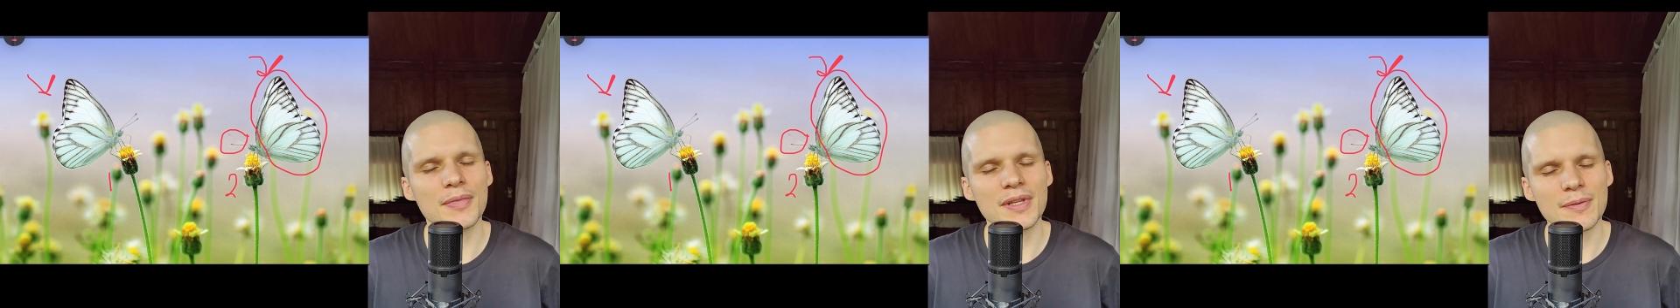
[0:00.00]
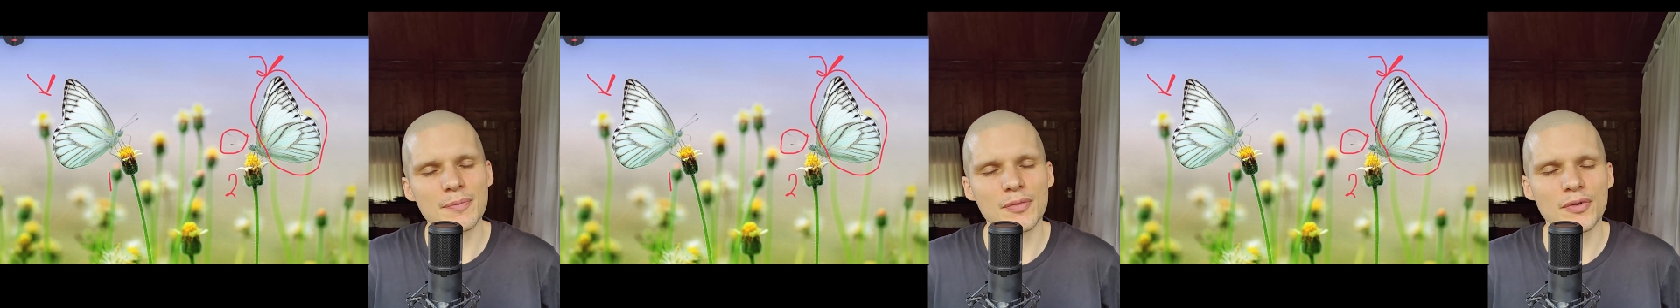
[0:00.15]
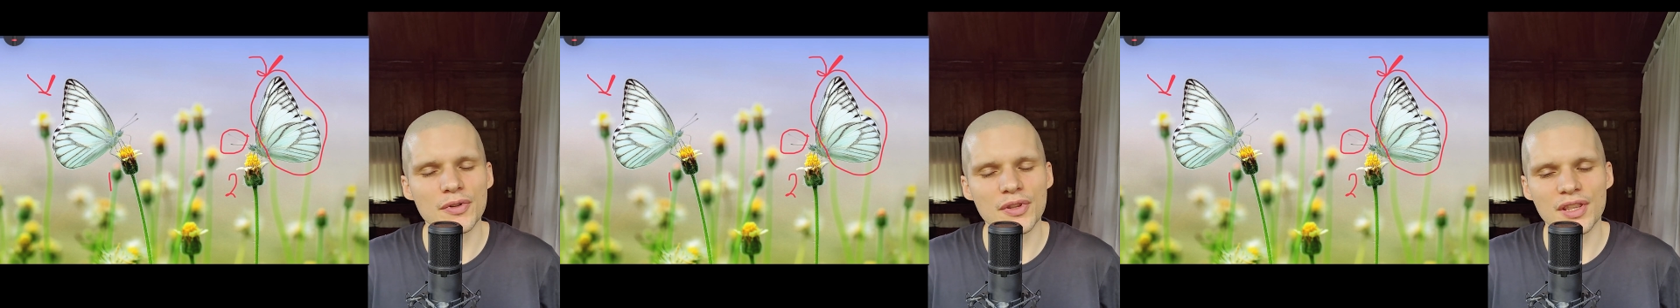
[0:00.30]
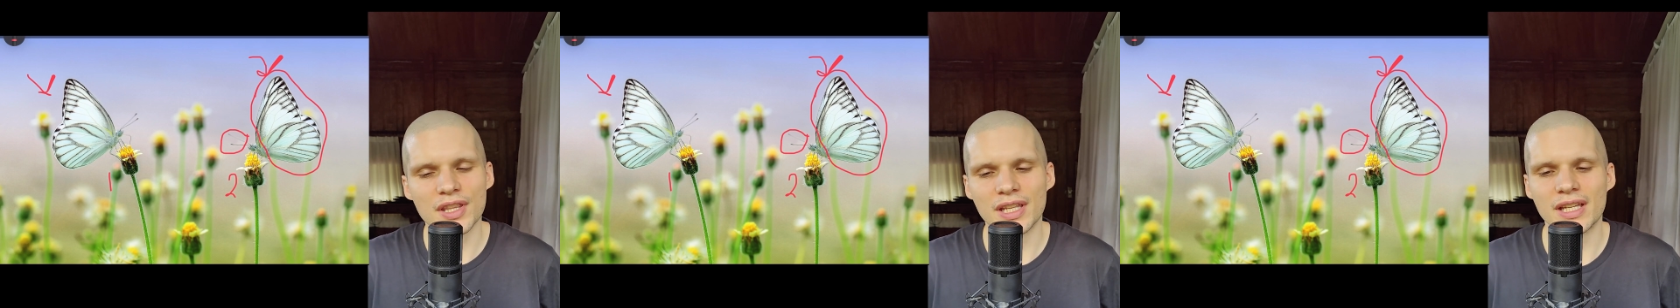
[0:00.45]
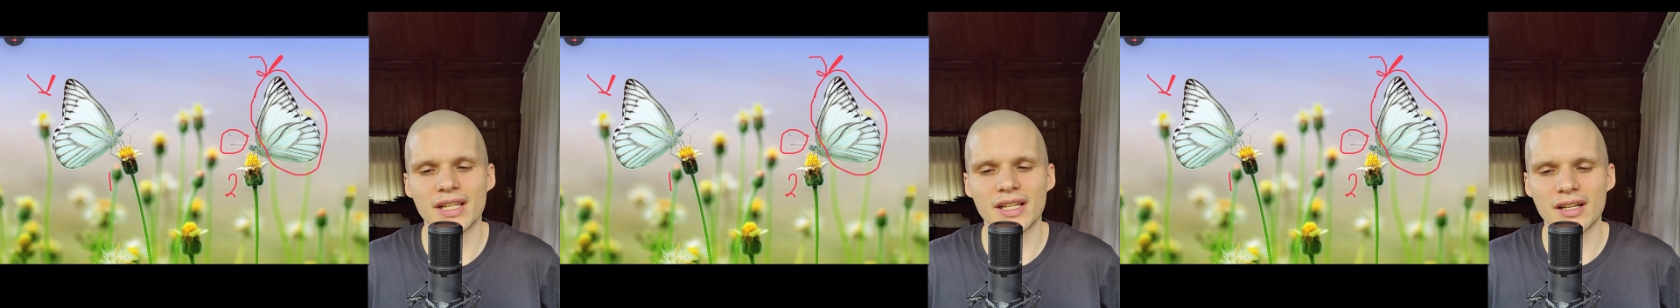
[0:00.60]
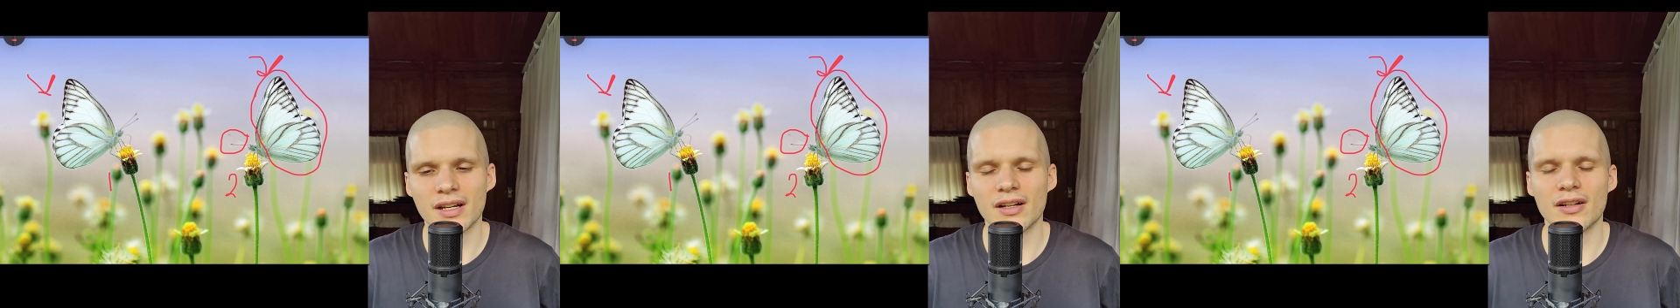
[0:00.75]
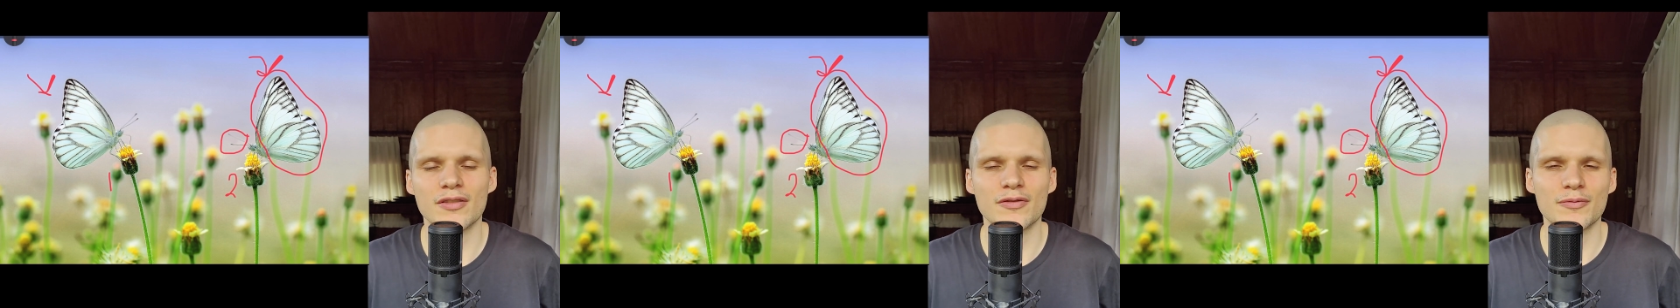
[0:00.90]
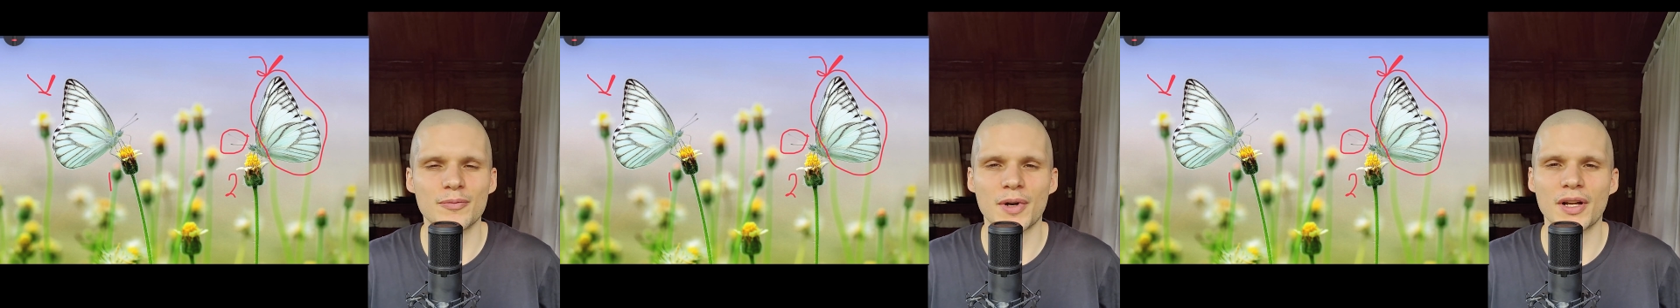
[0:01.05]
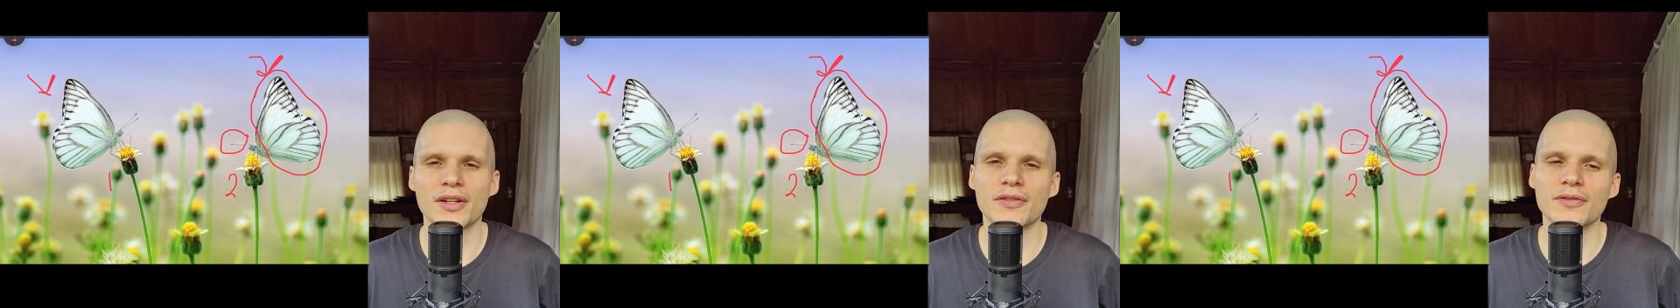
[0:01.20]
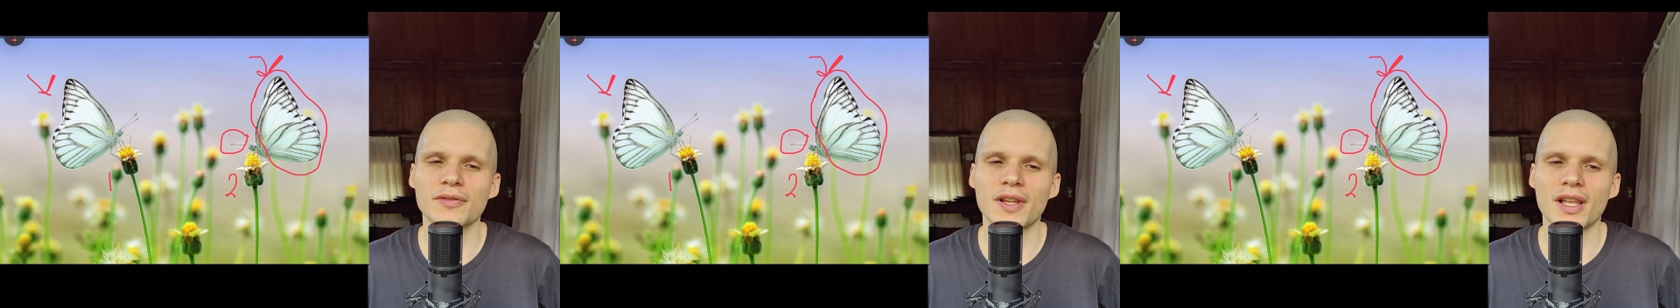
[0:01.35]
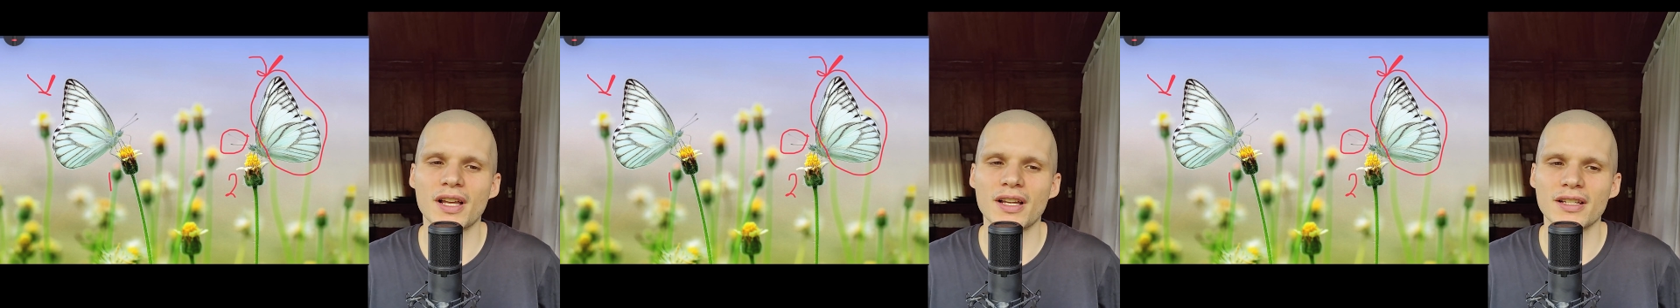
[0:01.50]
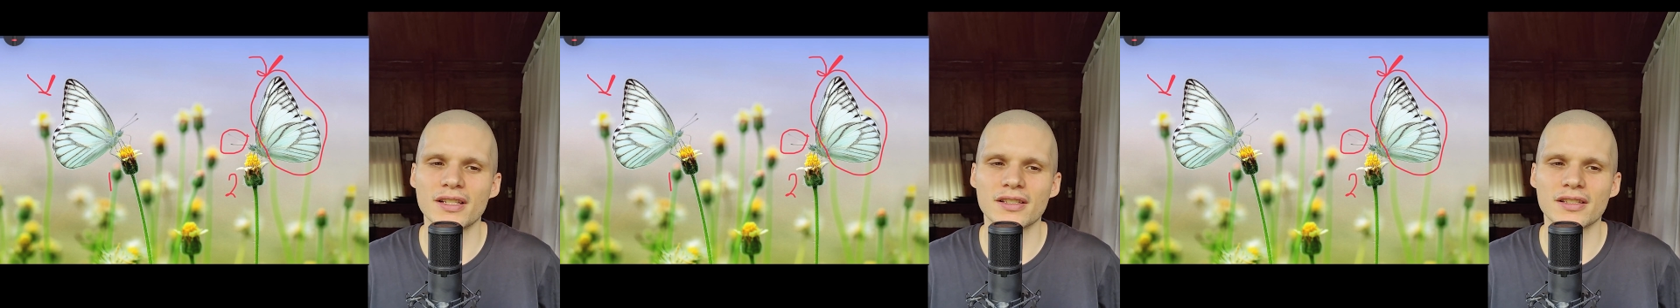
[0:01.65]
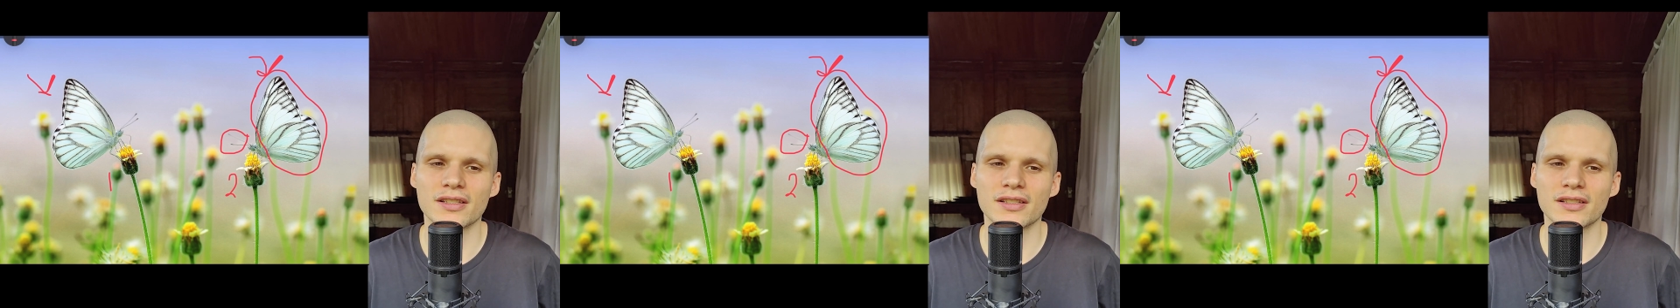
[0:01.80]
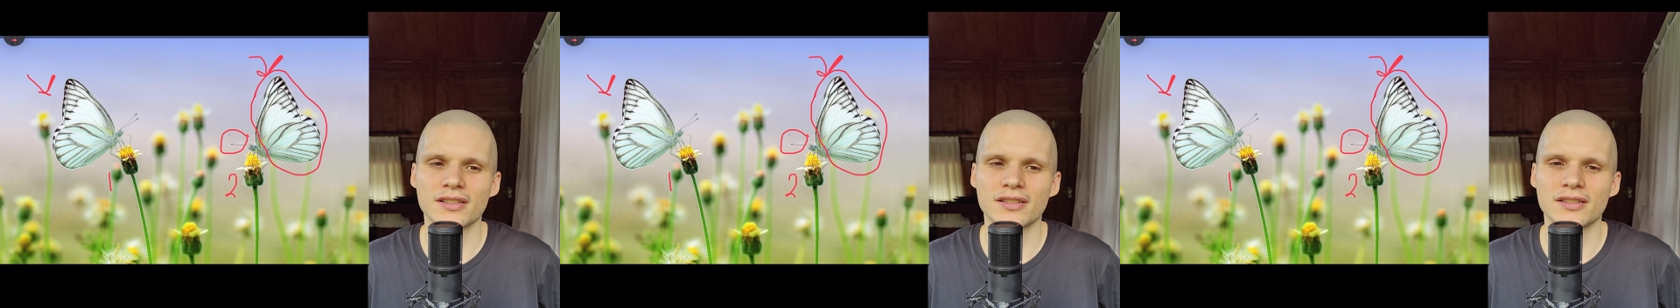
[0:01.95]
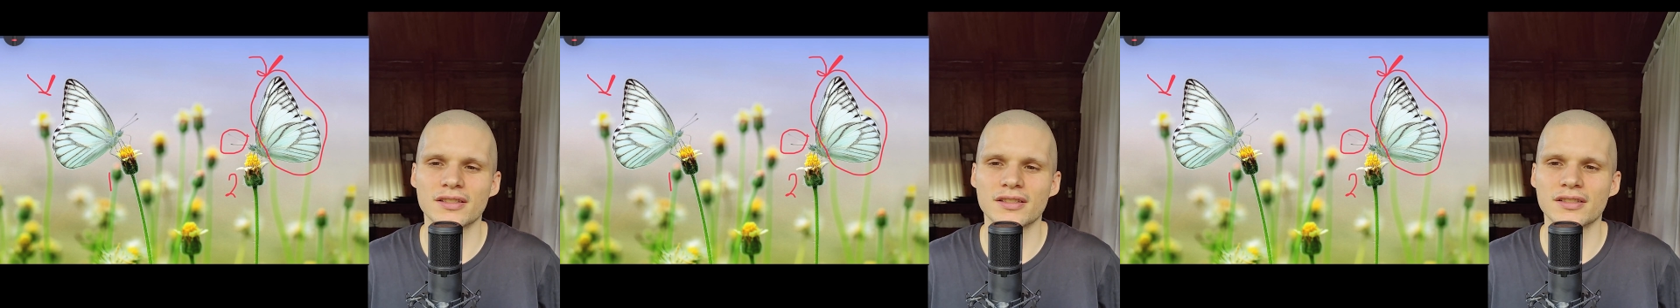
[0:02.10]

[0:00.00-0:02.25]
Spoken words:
people think of butterflies.